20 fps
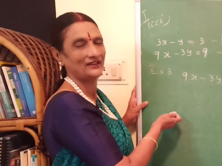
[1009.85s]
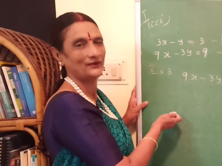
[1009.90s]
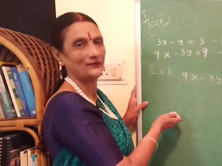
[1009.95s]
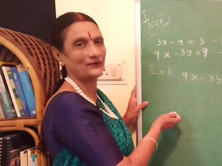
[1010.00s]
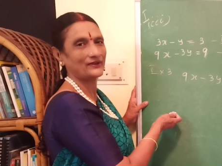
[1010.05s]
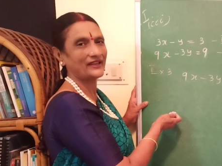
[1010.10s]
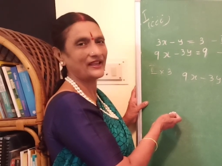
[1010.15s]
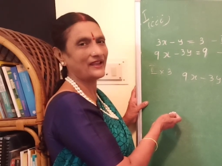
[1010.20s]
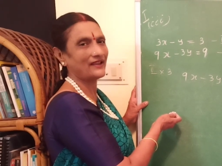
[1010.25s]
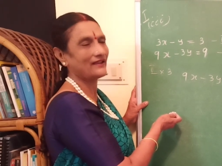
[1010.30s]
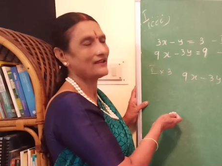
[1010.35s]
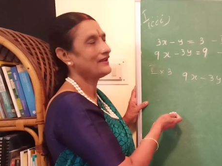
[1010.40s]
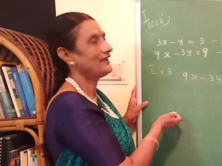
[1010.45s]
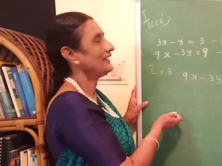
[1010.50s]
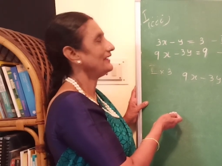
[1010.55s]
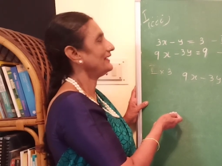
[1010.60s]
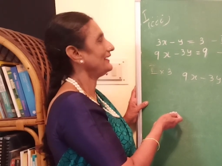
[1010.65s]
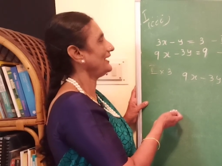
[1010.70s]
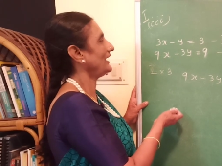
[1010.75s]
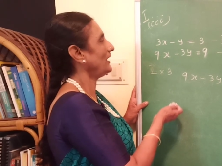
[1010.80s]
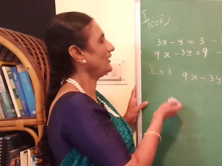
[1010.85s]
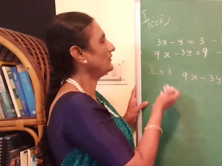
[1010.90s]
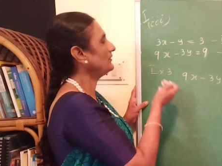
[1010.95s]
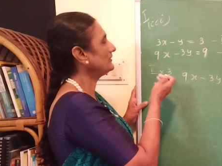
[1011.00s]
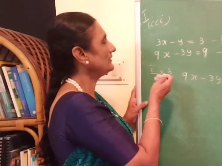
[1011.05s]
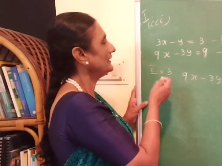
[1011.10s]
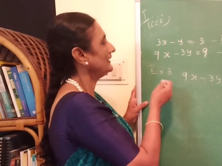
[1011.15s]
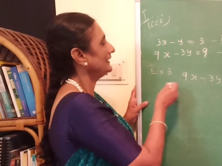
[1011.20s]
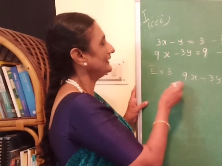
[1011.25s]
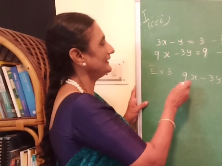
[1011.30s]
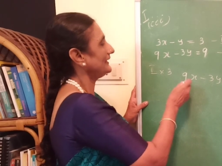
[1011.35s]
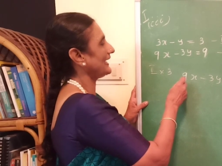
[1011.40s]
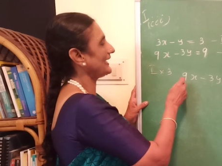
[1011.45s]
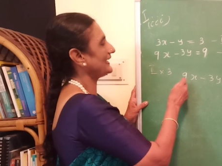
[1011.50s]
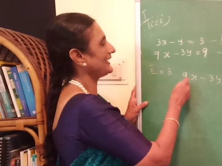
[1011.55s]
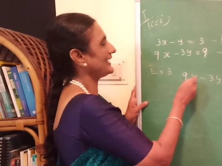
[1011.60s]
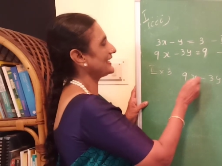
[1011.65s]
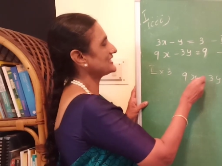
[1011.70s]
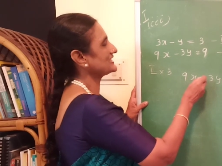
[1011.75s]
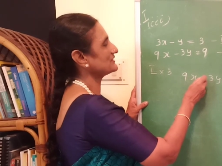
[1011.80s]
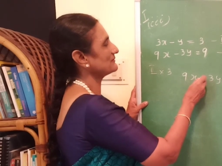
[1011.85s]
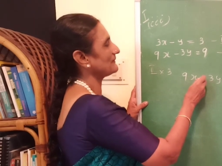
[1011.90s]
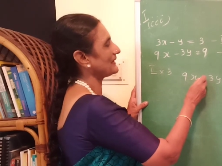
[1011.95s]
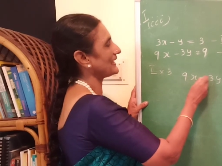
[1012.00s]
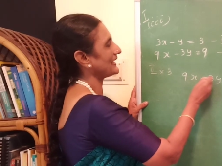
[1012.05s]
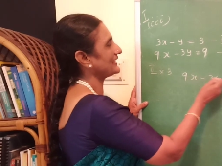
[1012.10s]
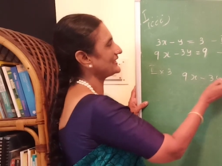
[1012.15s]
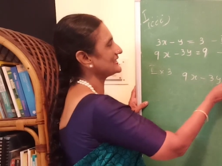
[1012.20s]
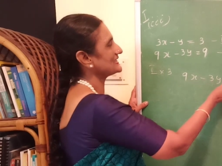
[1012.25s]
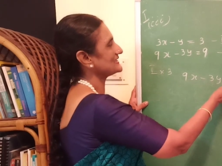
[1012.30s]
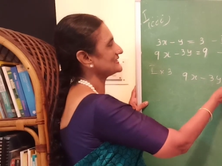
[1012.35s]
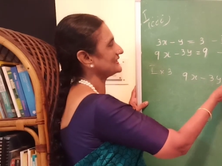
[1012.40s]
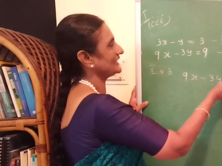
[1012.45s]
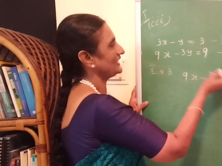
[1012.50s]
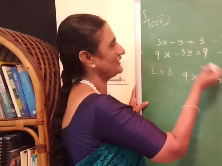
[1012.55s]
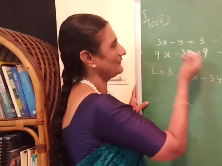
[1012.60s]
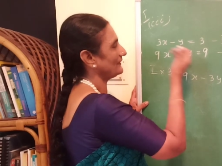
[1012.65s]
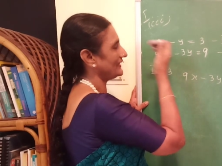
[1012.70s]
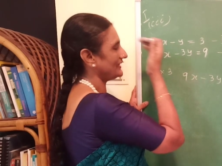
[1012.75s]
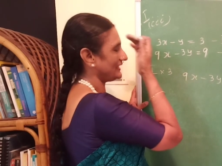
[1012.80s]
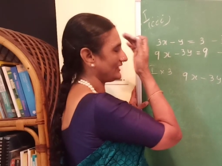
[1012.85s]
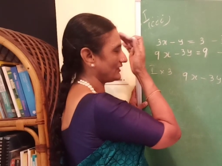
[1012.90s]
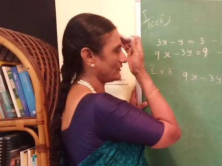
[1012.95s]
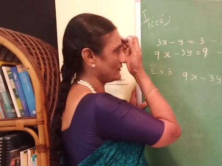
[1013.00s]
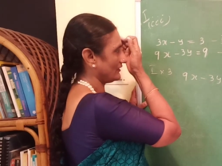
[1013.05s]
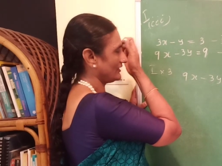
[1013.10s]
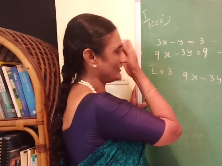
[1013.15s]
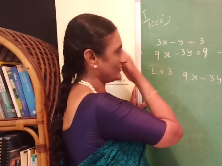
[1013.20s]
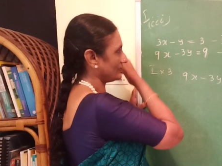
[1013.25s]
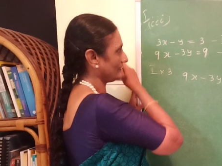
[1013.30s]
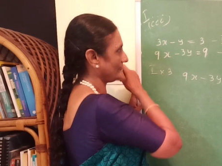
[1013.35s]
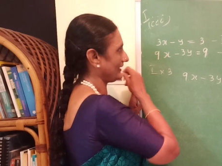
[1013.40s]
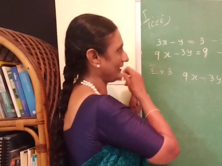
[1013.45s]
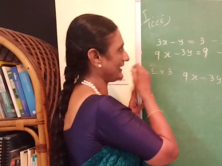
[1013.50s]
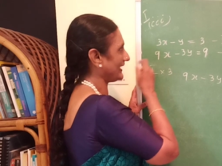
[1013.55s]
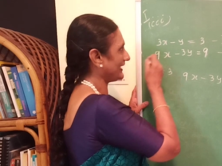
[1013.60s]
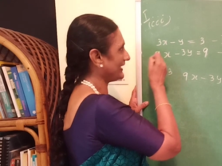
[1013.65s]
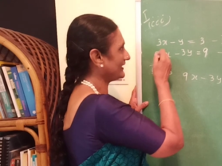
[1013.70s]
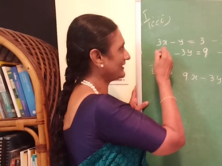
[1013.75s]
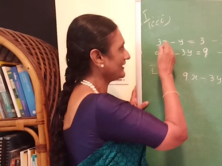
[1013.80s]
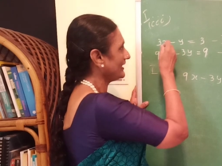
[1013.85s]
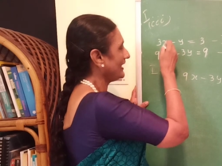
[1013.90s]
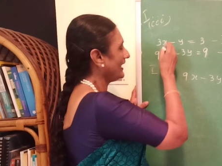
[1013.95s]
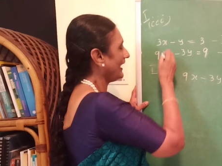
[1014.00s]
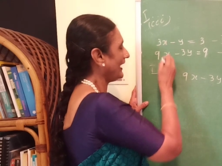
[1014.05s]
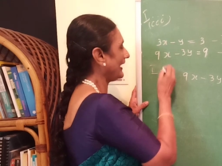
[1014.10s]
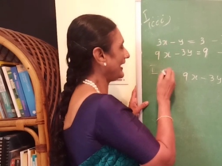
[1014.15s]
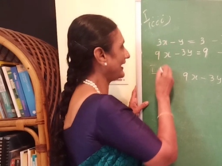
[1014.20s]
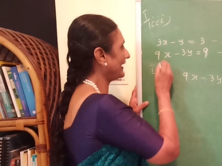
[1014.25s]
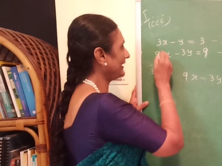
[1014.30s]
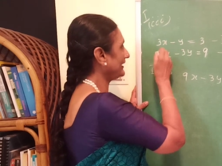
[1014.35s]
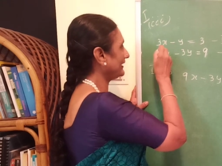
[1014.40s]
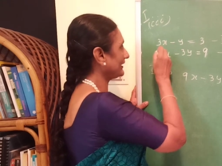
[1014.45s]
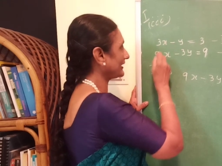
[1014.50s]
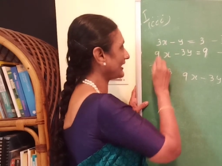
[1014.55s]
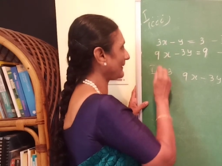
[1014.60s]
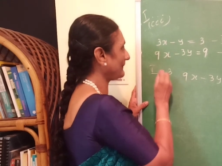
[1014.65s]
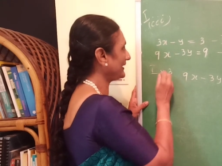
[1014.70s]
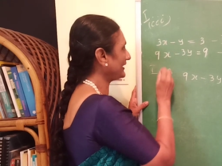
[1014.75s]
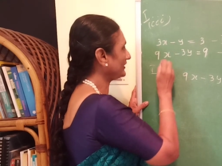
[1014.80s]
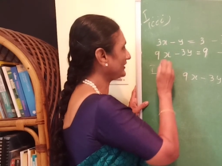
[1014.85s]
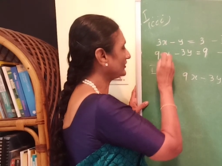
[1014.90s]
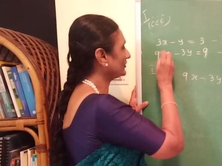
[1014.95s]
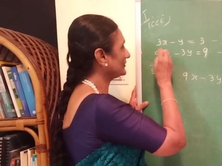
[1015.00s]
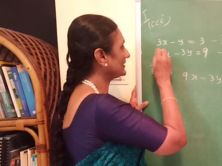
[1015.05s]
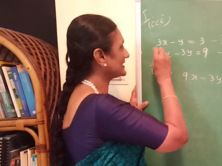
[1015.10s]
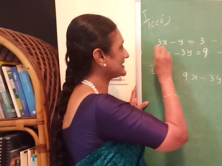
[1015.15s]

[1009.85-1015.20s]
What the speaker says: Okay, now 9x minus 3y equal to 9, and coming to the